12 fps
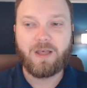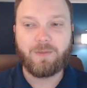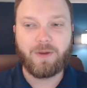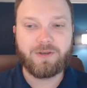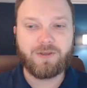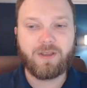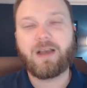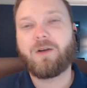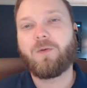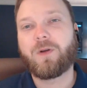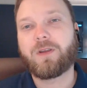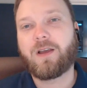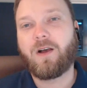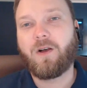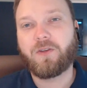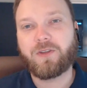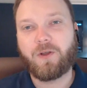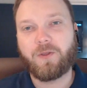Most of the 911
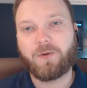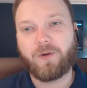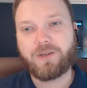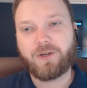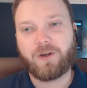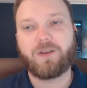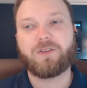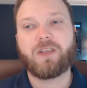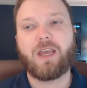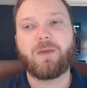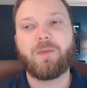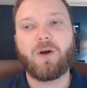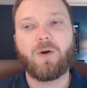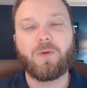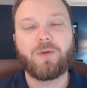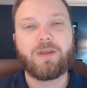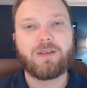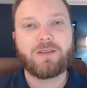calls on the race grounds came
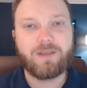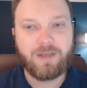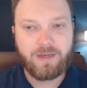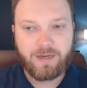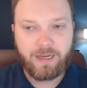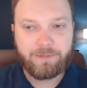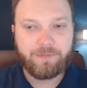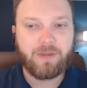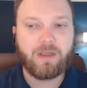on Sunday.